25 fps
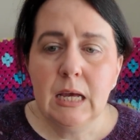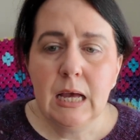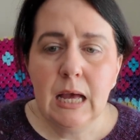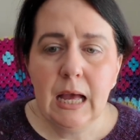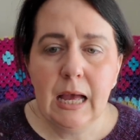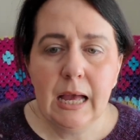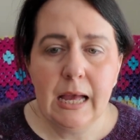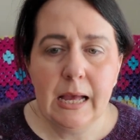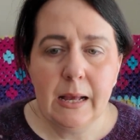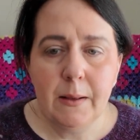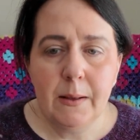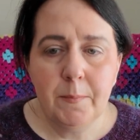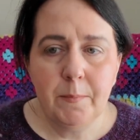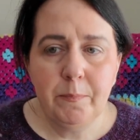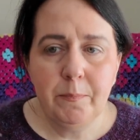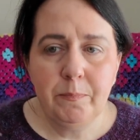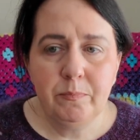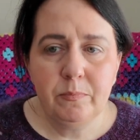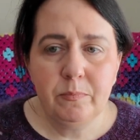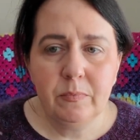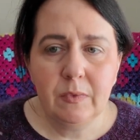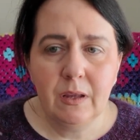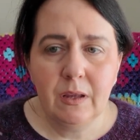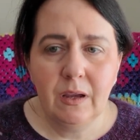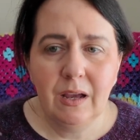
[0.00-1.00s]
And
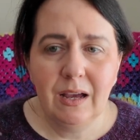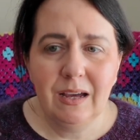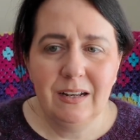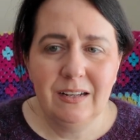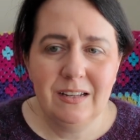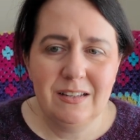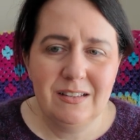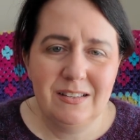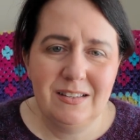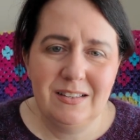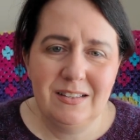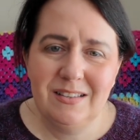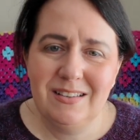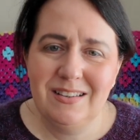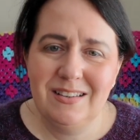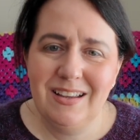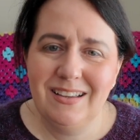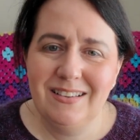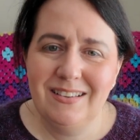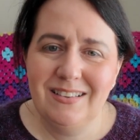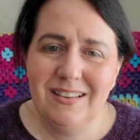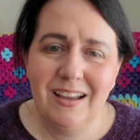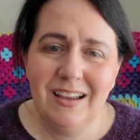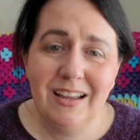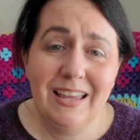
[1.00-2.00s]
it
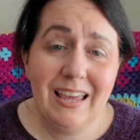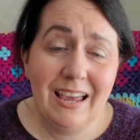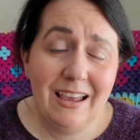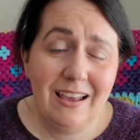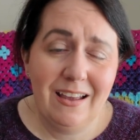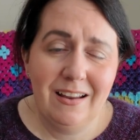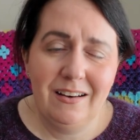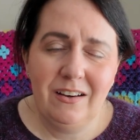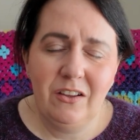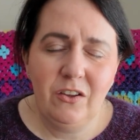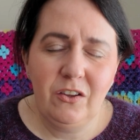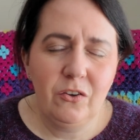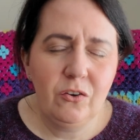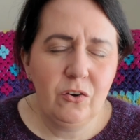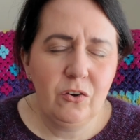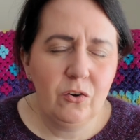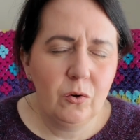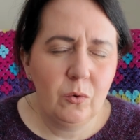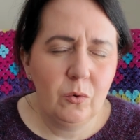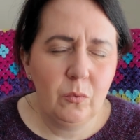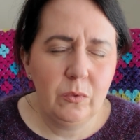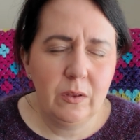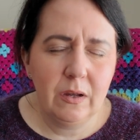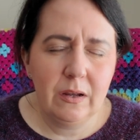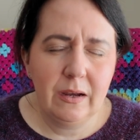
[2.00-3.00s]
again, you
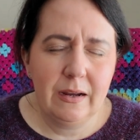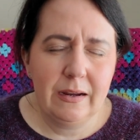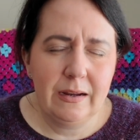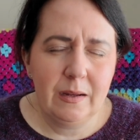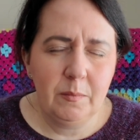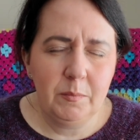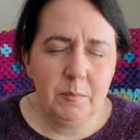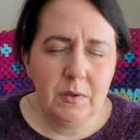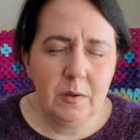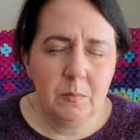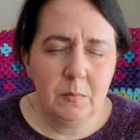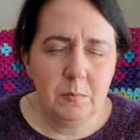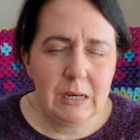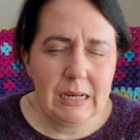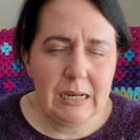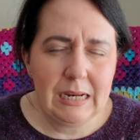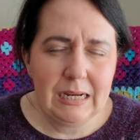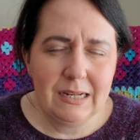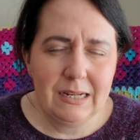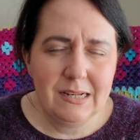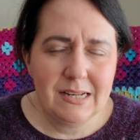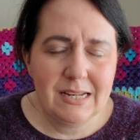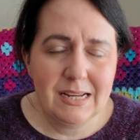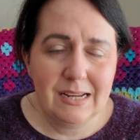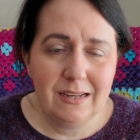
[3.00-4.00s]
know that I am
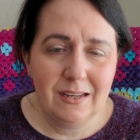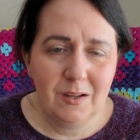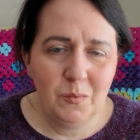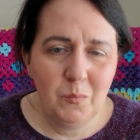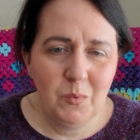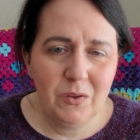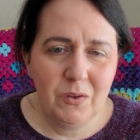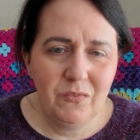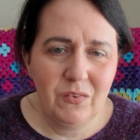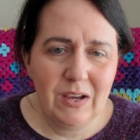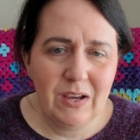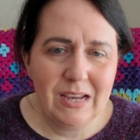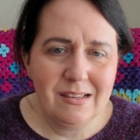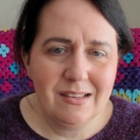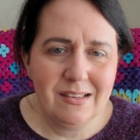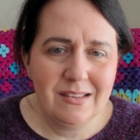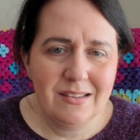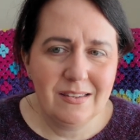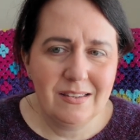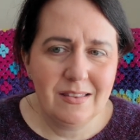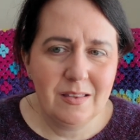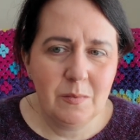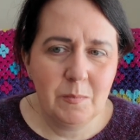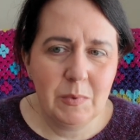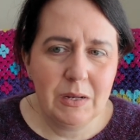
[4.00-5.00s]
completely taken with vests
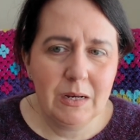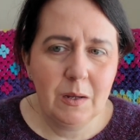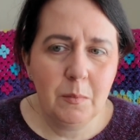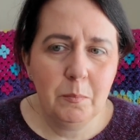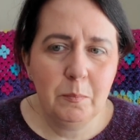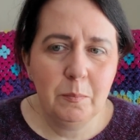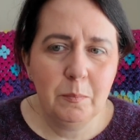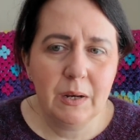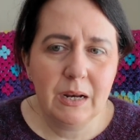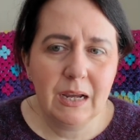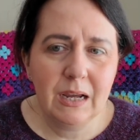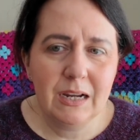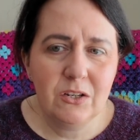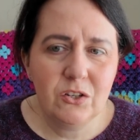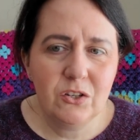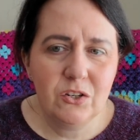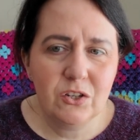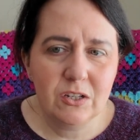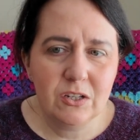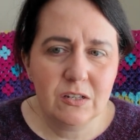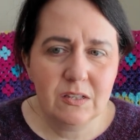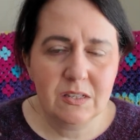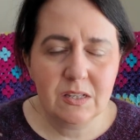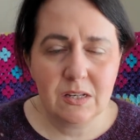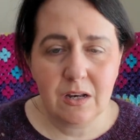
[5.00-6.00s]
at the minute, but I
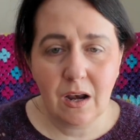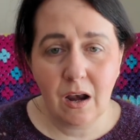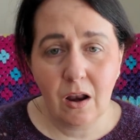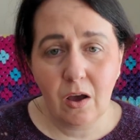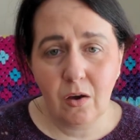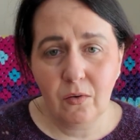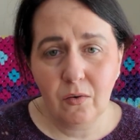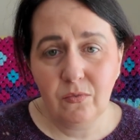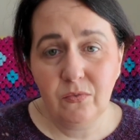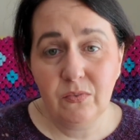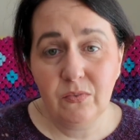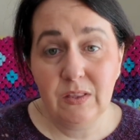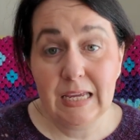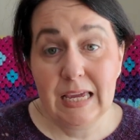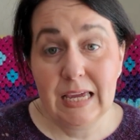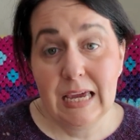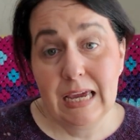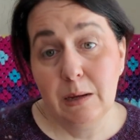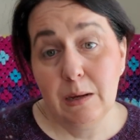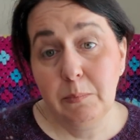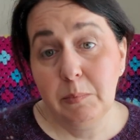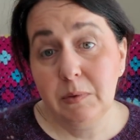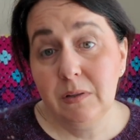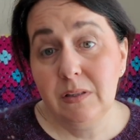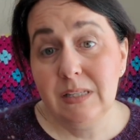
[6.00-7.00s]
just love the
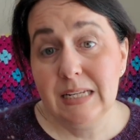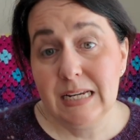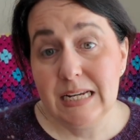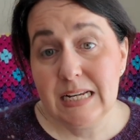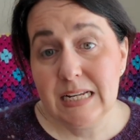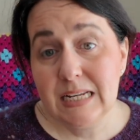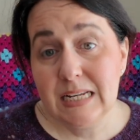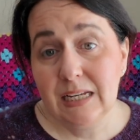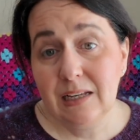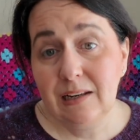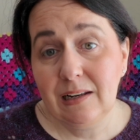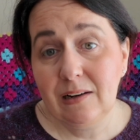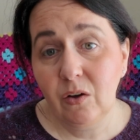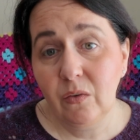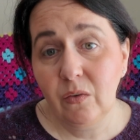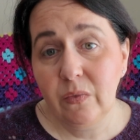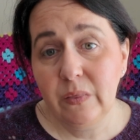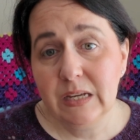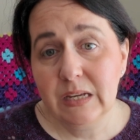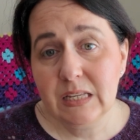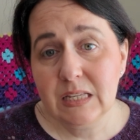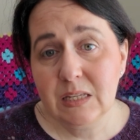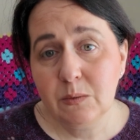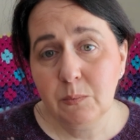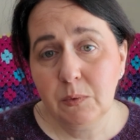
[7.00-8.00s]
cable detail on
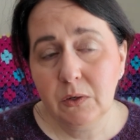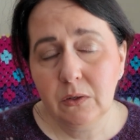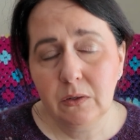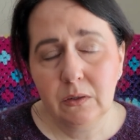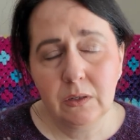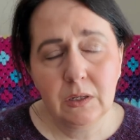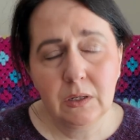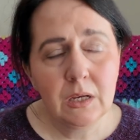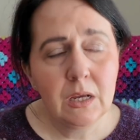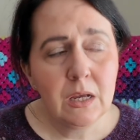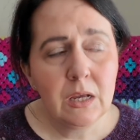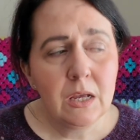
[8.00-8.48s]
this one.